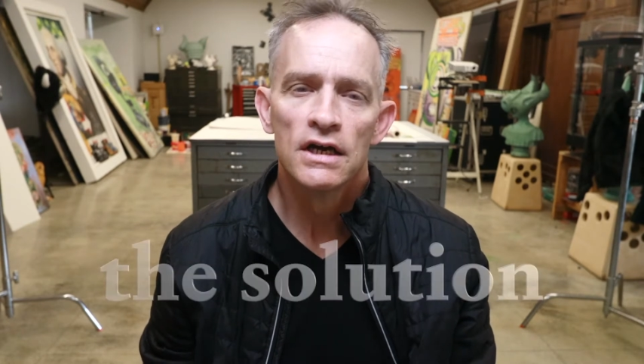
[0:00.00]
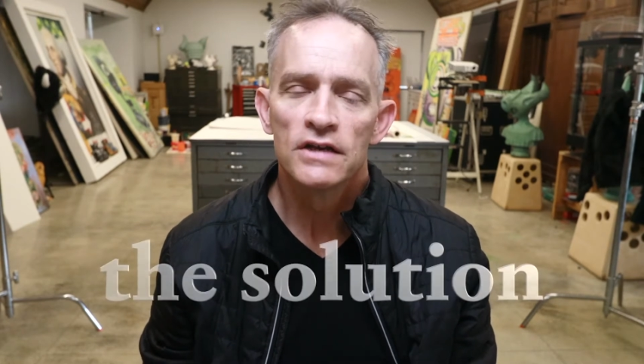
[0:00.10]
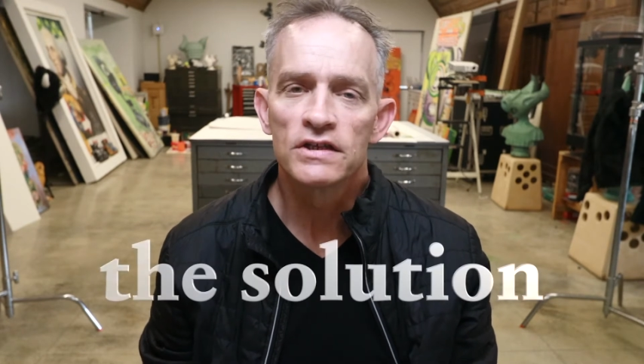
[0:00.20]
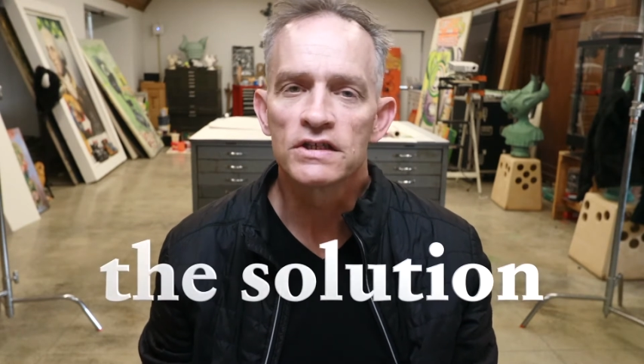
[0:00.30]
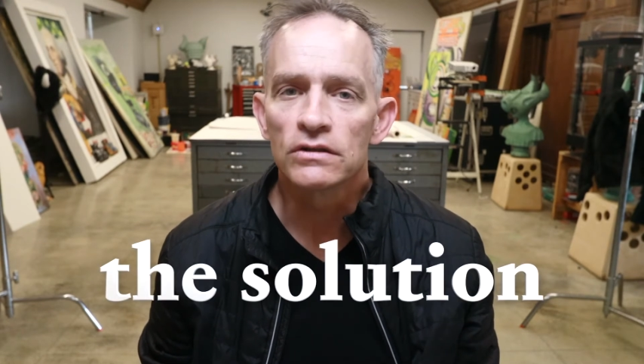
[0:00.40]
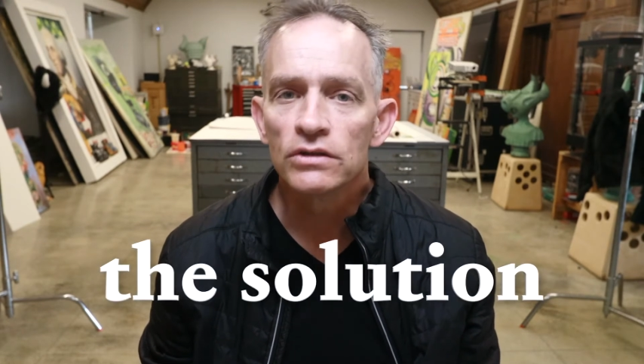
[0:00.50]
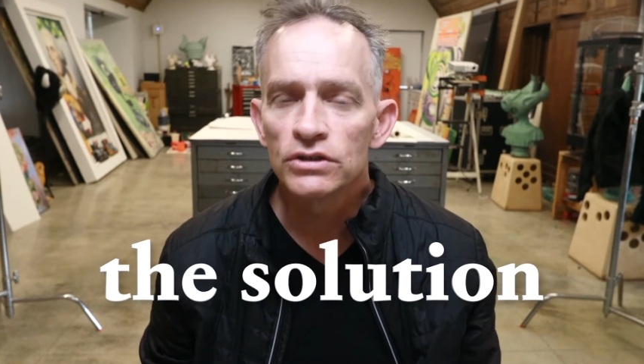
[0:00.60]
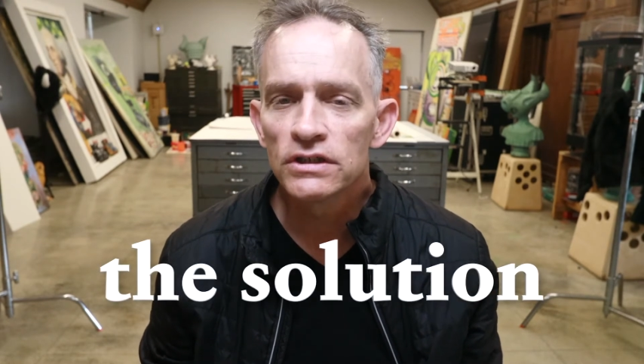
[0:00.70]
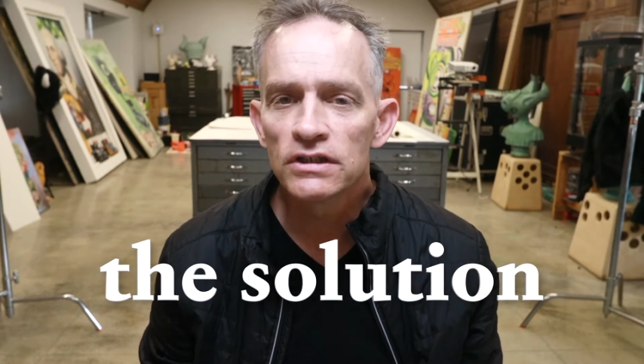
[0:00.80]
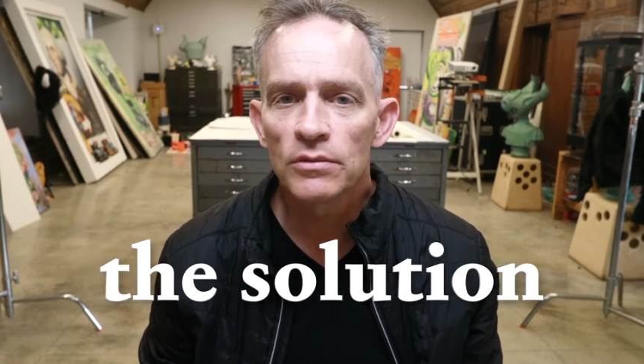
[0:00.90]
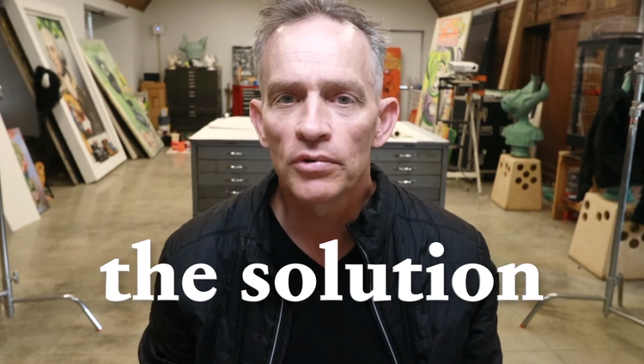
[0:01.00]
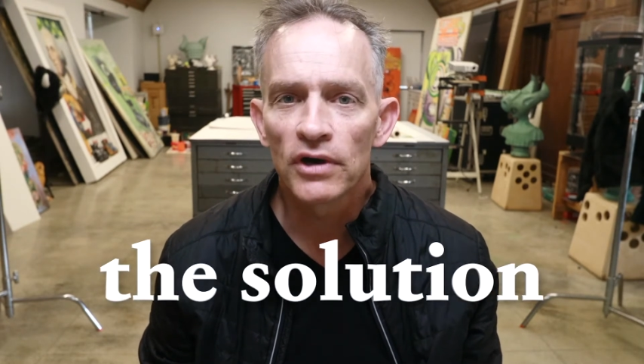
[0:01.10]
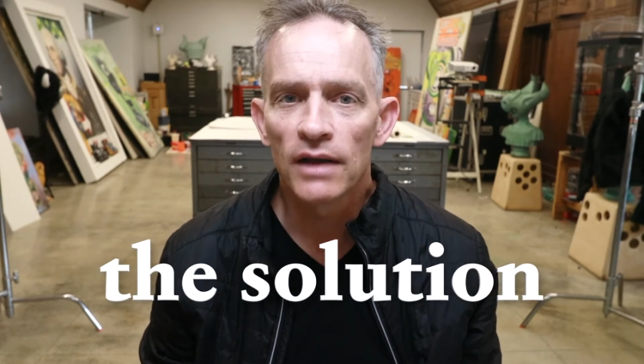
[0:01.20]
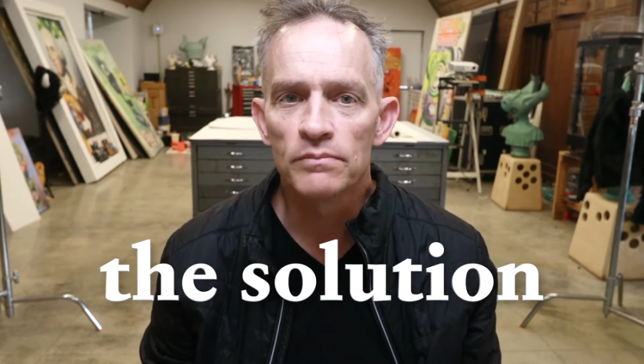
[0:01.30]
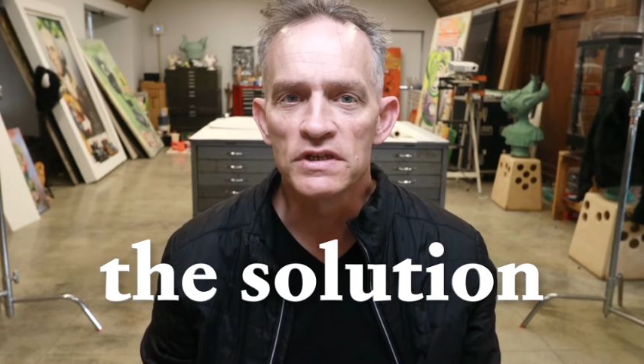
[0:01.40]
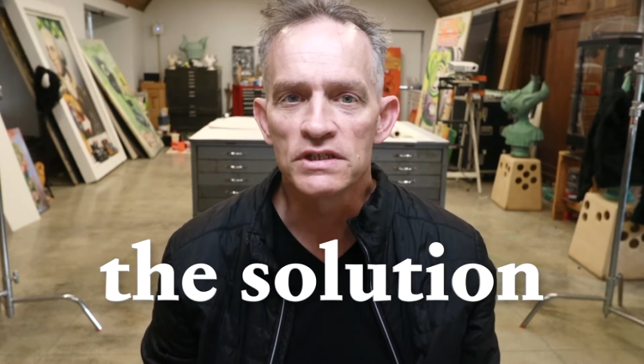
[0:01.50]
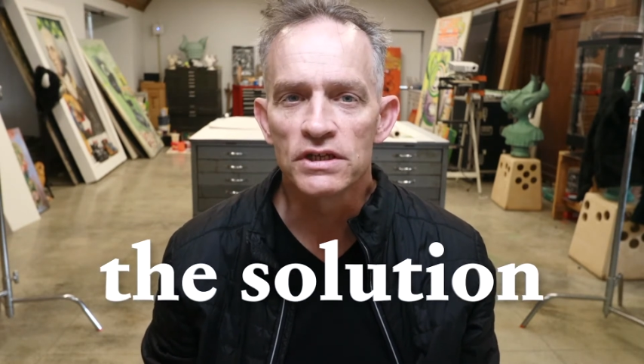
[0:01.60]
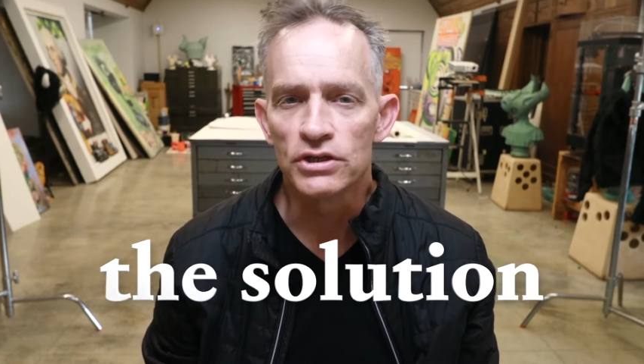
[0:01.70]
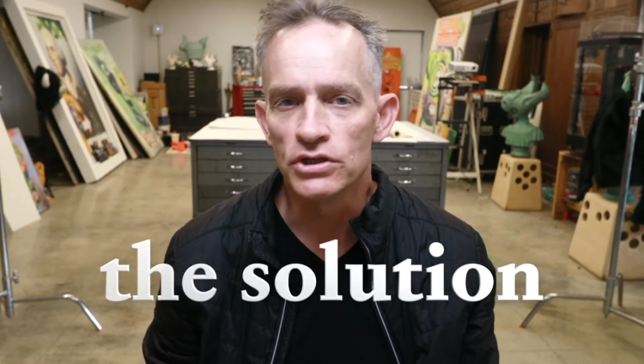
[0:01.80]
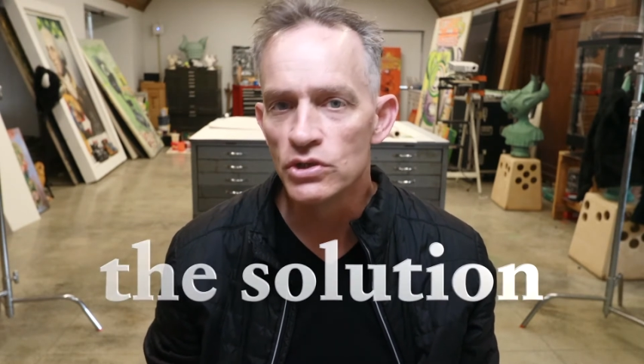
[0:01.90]
The solution to the problem is to
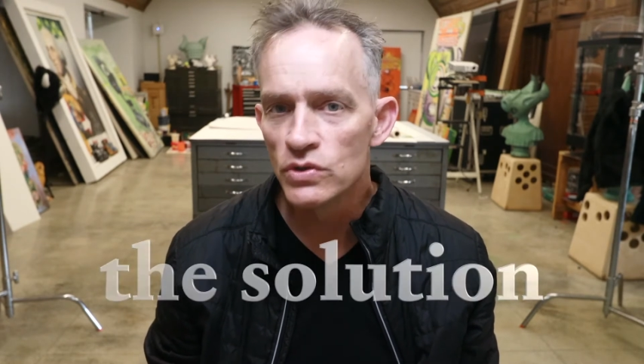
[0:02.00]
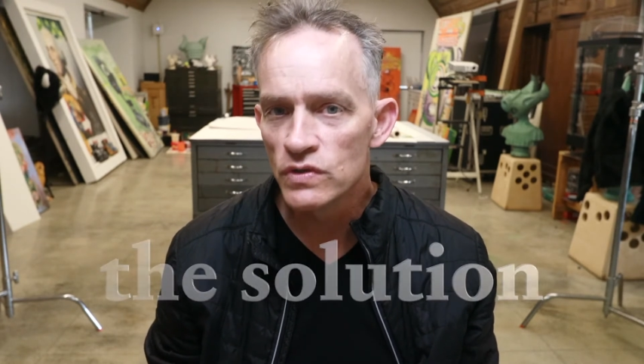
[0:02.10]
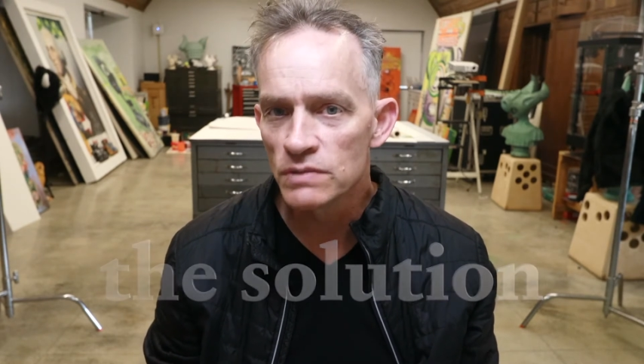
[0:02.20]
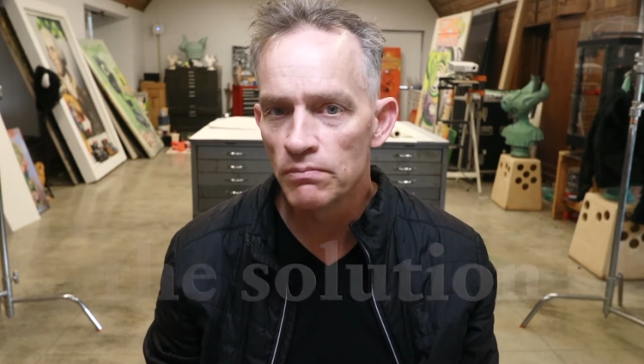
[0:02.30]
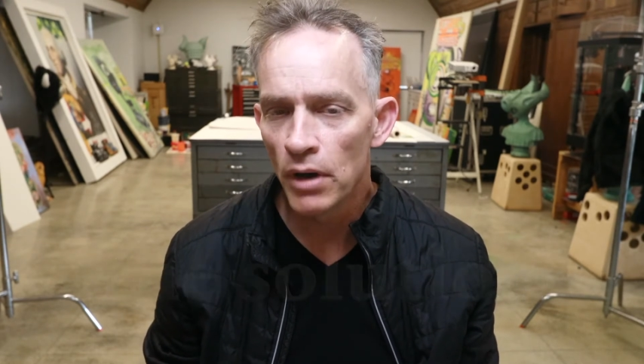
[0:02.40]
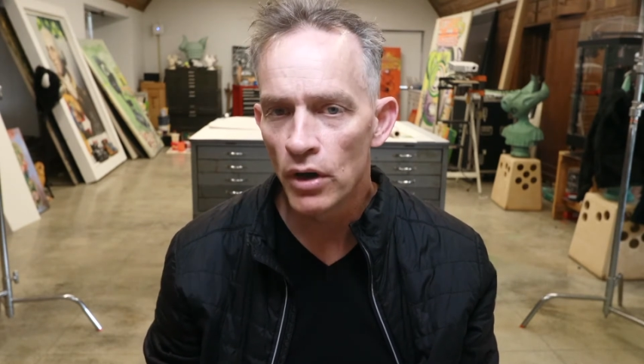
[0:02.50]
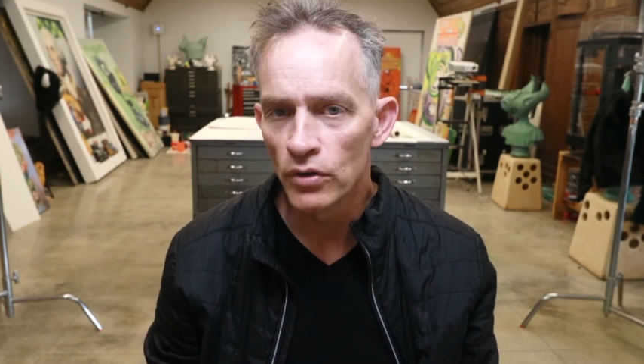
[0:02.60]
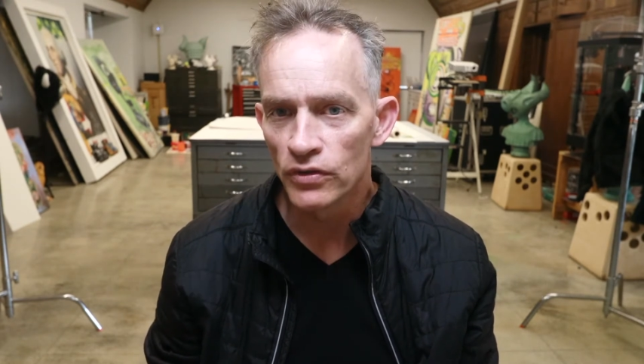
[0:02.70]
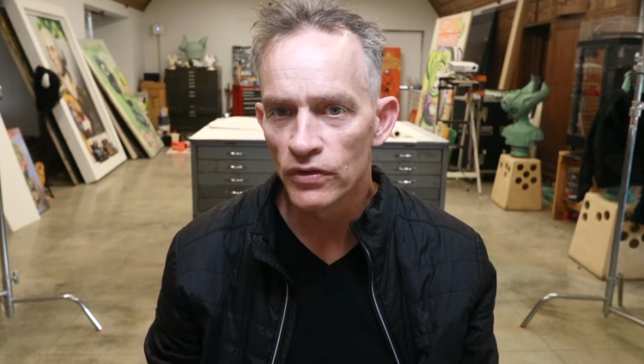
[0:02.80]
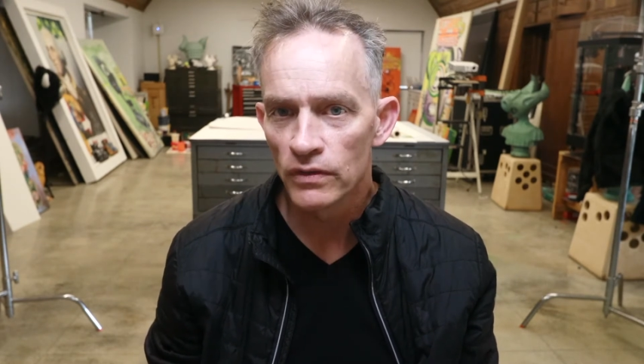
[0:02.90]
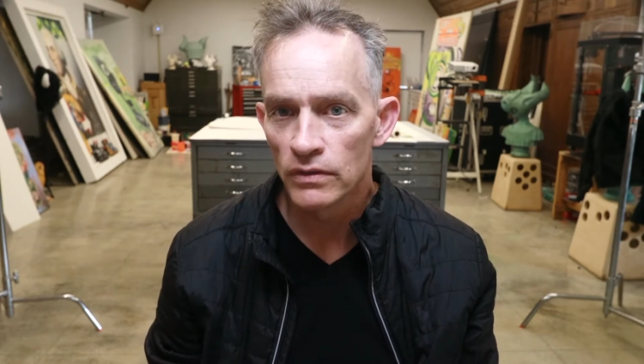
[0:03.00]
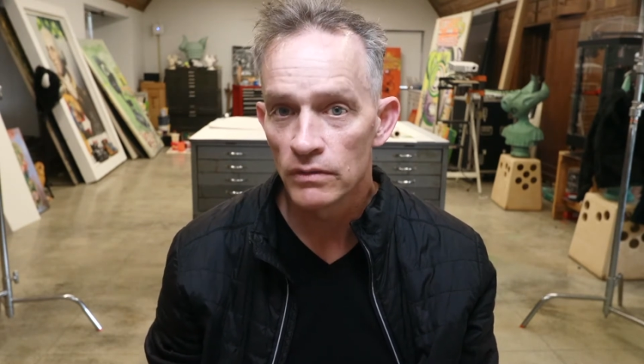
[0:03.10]
use both.